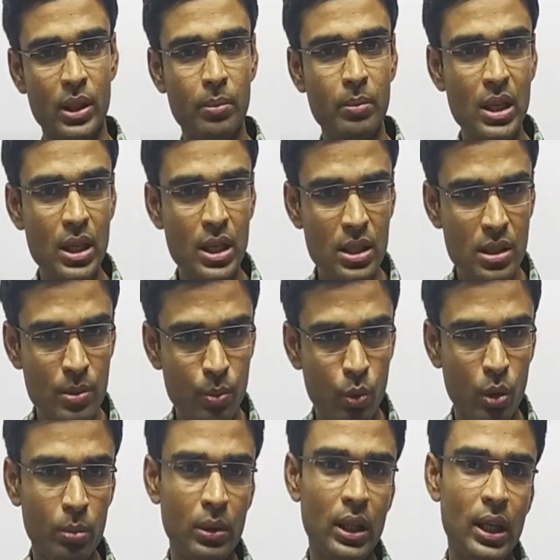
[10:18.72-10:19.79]
base
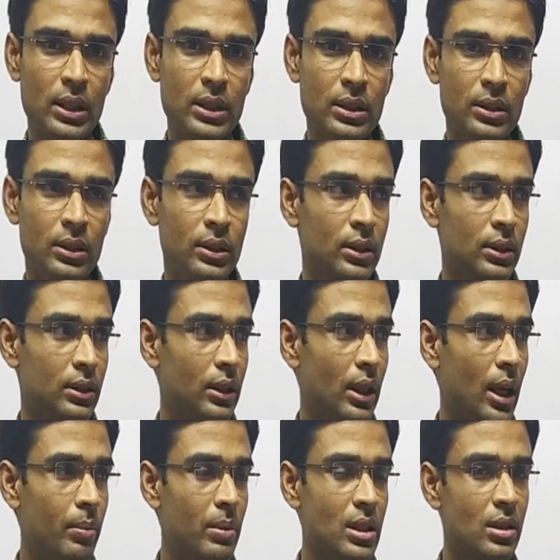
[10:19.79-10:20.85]
formulas,
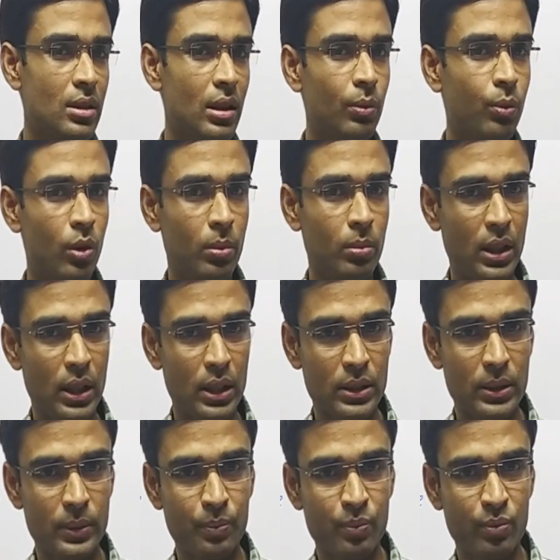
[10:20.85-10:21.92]
dimensional
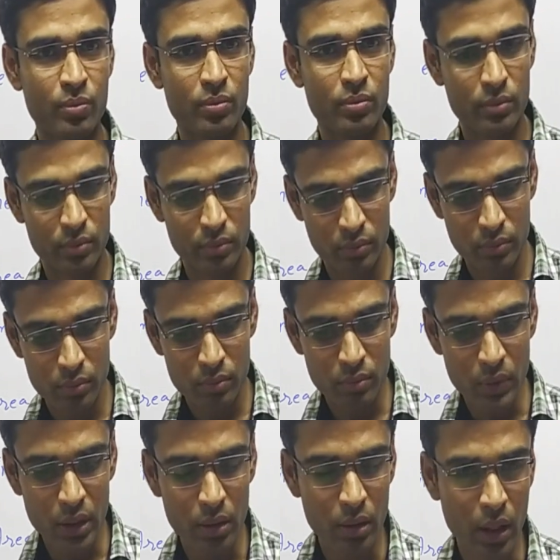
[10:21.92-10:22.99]
formulas.
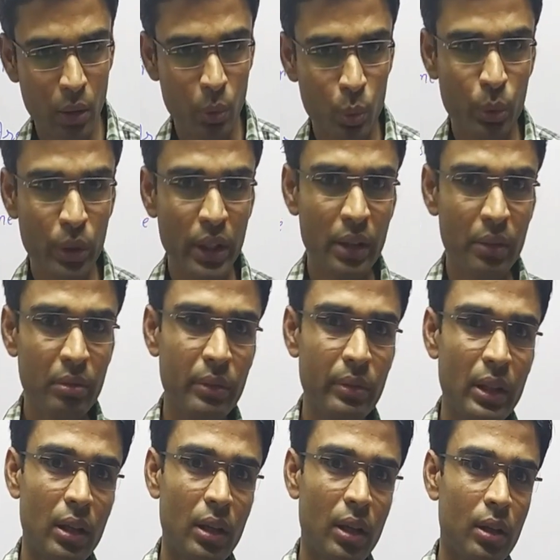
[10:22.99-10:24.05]
Now today we
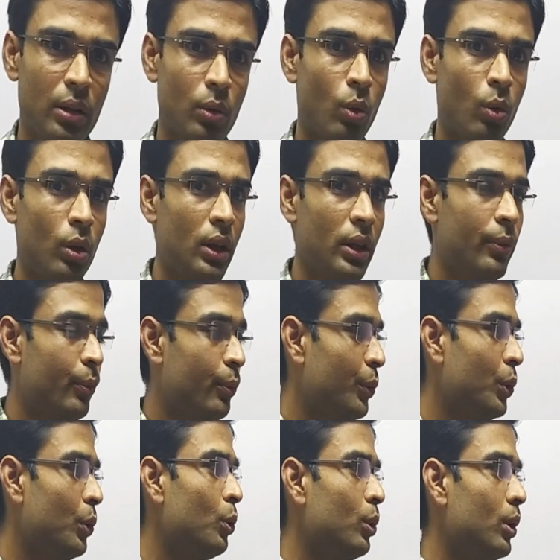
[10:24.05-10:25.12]
will learn only
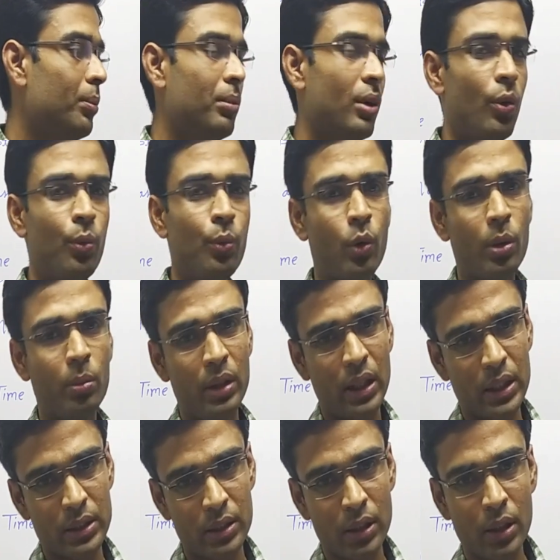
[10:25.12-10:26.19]
few number of
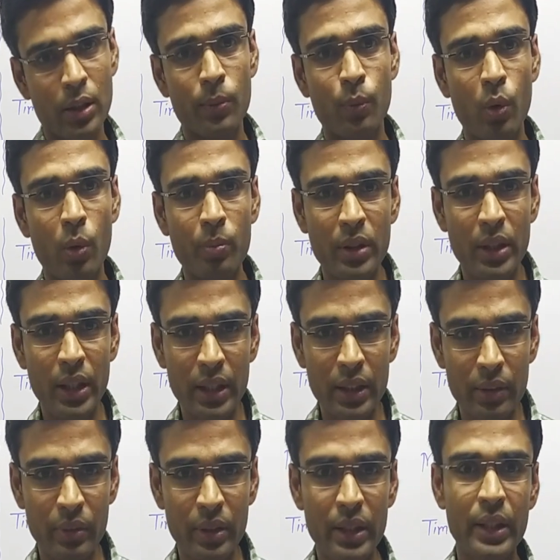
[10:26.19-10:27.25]
formulas. From
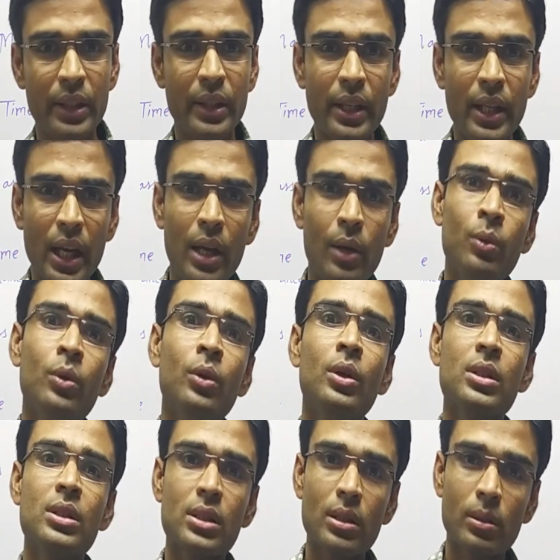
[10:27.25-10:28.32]
that we can
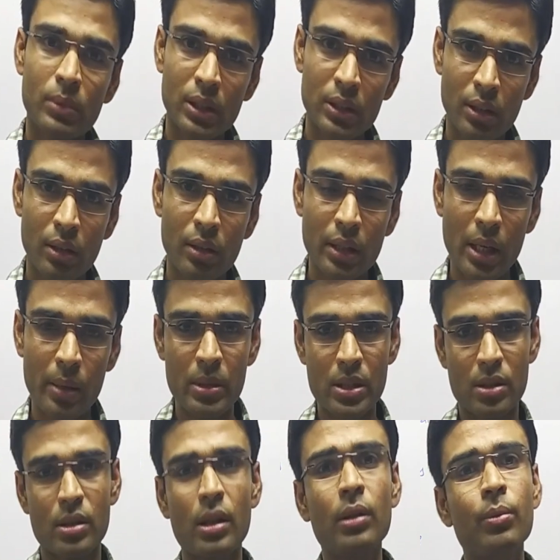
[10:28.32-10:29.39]
derive some other
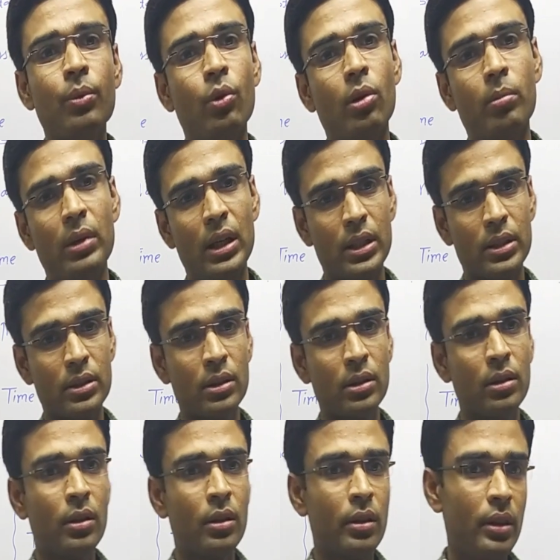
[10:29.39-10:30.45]
dimensional formulas.
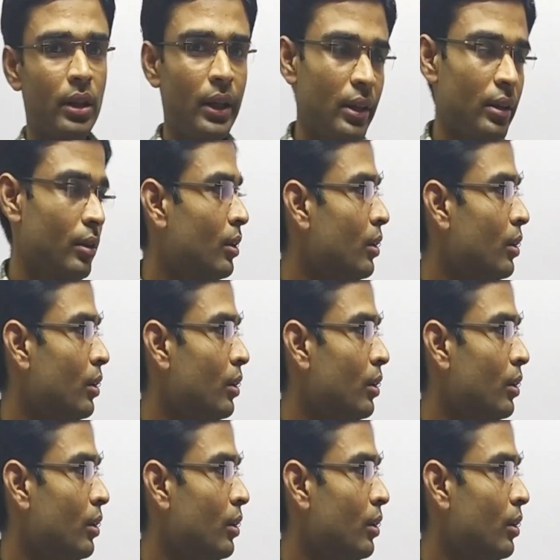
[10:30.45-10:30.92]
Then